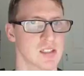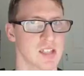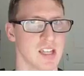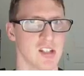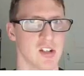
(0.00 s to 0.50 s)
say
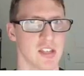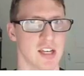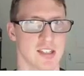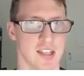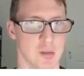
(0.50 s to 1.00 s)
you got that
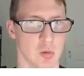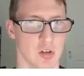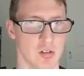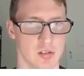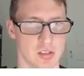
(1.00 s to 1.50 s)
keyword.
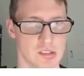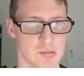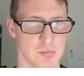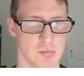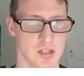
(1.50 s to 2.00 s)
Just
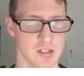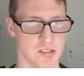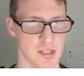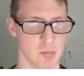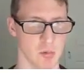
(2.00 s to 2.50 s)
an
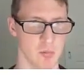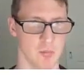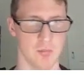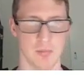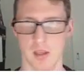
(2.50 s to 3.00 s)
example.
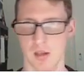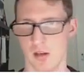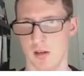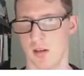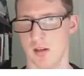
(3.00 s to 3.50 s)

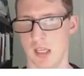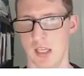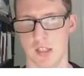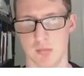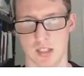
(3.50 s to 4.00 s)
And
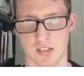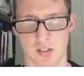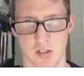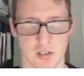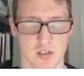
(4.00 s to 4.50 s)
you press
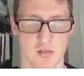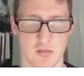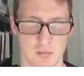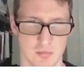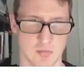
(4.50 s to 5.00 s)
search.
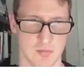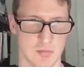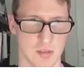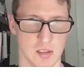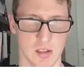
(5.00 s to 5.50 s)

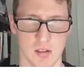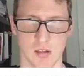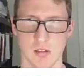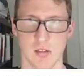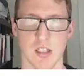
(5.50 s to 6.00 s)

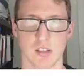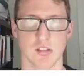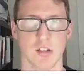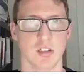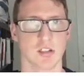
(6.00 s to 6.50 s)
As you
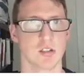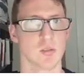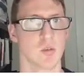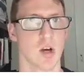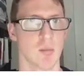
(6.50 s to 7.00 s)
notice, you'll
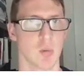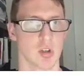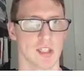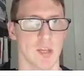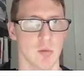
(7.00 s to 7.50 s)
find more
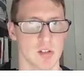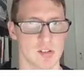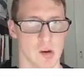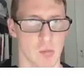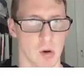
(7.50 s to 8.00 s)
keywords that
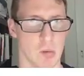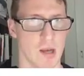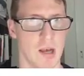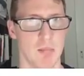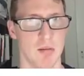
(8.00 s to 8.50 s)
will pop
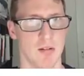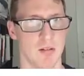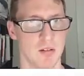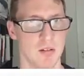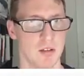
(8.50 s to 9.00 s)
up.
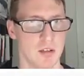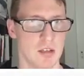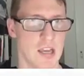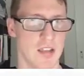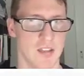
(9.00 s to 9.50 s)

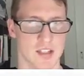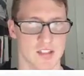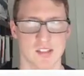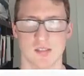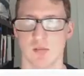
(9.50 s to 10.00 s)
And
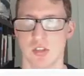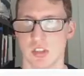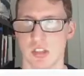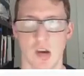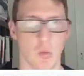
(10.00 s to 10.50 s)
that's
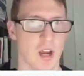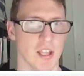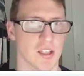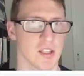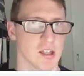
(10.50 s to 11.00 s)
a way you
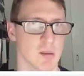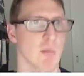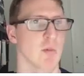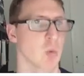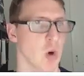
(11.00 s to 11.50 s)
can come up
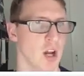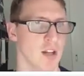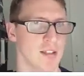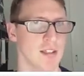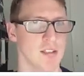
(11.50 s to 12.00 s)
with more
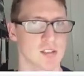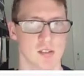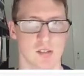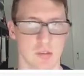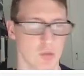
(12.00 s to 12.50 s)
ideas,
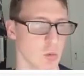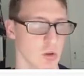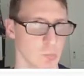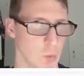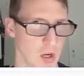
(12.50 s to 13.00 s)
if you want
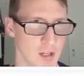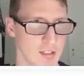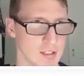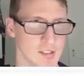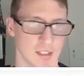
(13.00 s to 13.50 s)
more
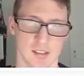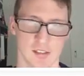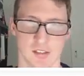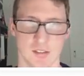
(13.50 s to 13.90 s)
ideas, that is.